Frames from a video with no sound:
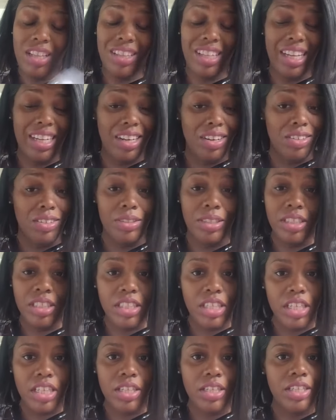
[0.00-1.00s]
they don't know each
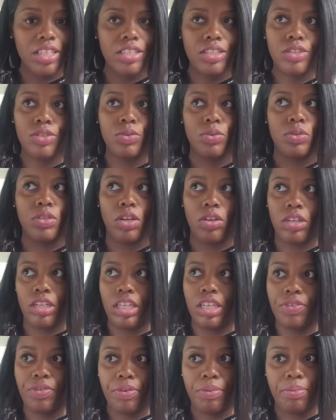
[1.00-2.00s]
other, two totally
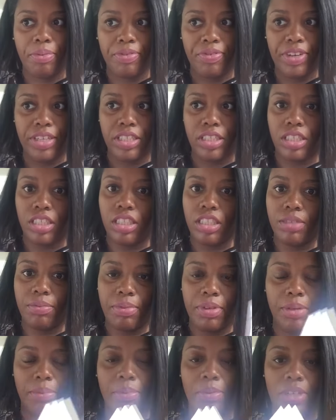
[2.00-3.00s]
different professions and
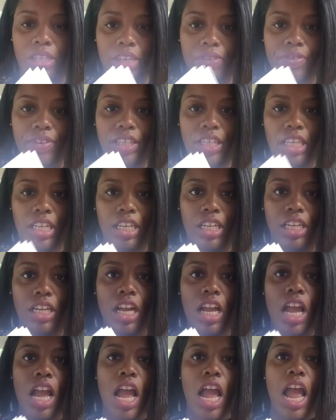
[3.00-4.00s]
people and
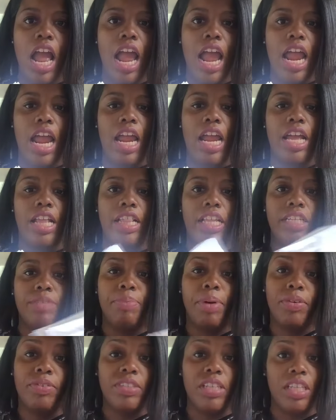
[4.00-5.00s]
everything, and they
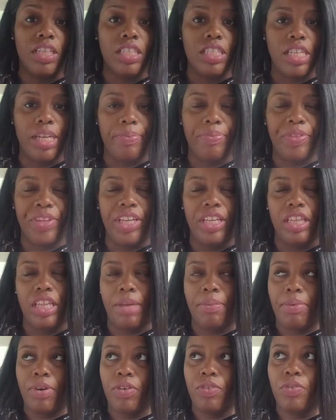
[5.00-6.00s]
both said the same thing.
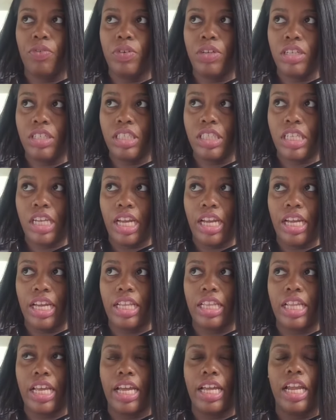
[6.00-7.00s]
They both were
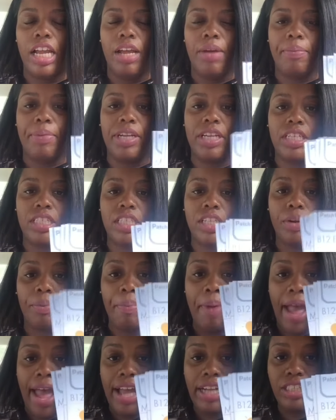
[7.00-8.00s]
saying that because they're
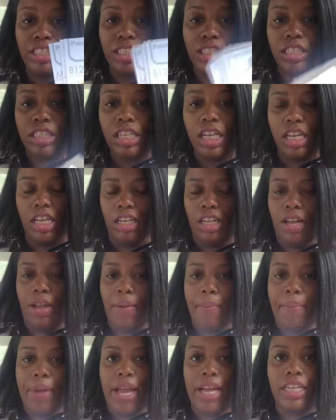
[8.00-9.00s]

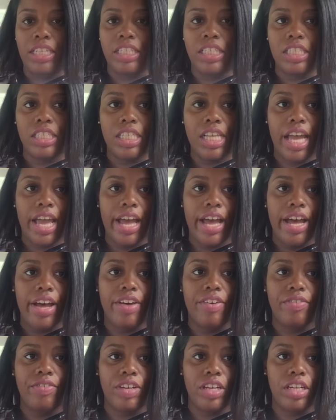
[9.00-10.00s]
patches
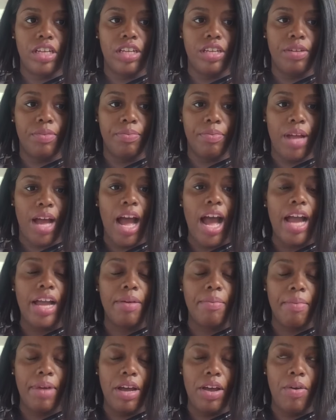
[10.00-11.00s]
have a high
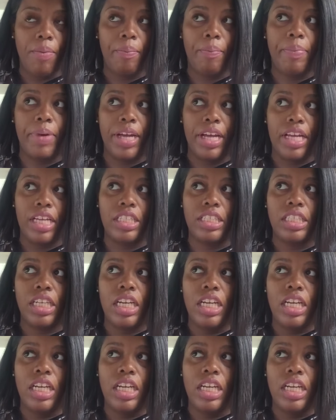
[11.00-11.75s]
amount, but